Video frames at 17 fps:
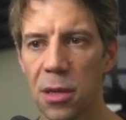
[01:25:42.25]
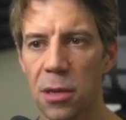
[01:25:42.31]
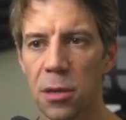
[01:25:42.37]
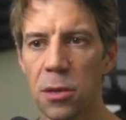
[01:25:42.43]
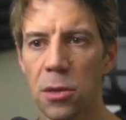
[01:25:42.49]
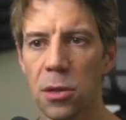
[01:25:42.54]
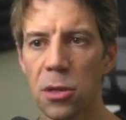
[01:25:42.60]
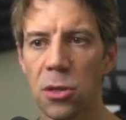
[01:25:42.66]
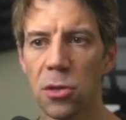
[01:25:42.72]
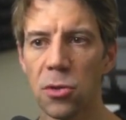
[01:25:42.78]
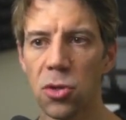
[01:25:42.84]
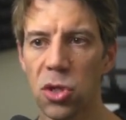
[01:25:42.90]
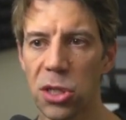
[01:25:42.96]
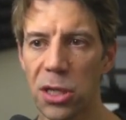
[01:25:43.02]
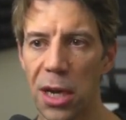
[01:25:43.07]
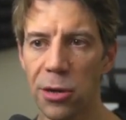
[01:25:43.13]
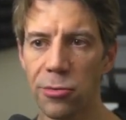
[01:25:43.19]
You can do
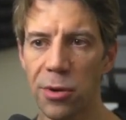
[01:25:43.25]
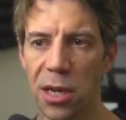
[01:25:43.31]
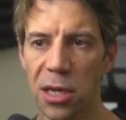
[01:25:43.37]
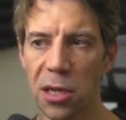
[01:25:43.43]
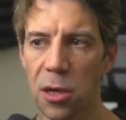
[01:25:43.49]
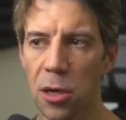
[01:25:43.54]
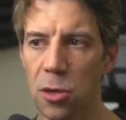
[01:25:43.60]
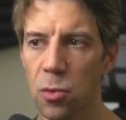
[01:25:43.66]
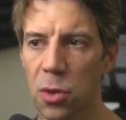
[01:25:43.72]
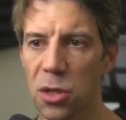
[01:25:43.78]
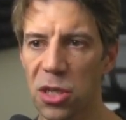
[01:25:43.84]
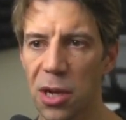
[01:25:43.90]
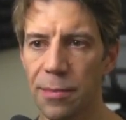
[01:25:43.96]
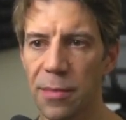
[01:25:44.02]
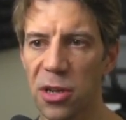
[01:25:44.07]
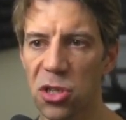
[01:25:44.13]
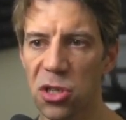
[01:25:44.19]
generate code, which I
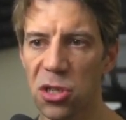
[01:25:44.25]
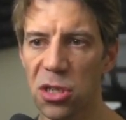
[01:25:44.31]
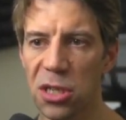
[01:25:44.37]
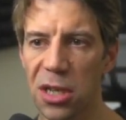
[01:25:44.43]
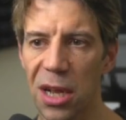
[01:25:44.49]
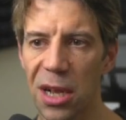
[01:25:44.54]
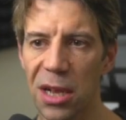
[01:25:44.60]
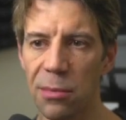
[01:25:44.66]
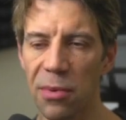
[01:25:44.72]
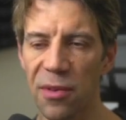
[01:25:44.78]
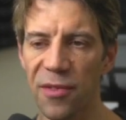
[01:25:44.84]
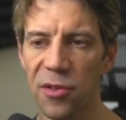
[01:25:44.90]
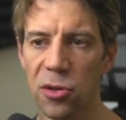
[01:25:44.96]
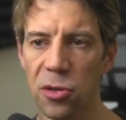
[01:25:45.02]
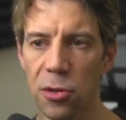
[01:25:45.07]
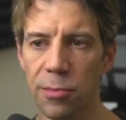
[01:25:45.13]
mentioned slightly before,